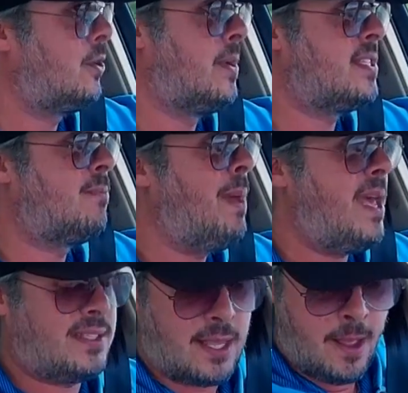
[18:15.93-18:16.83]
to its
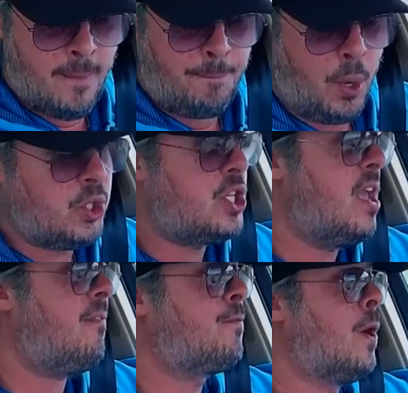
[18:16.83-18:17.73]
best. Push
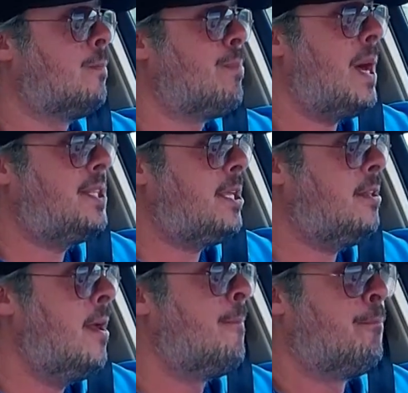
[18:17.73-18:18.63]
the off-road
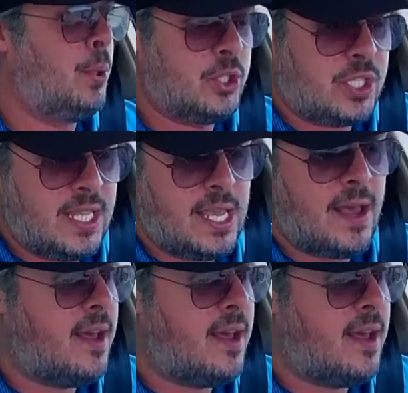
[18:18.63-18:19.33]
button, push the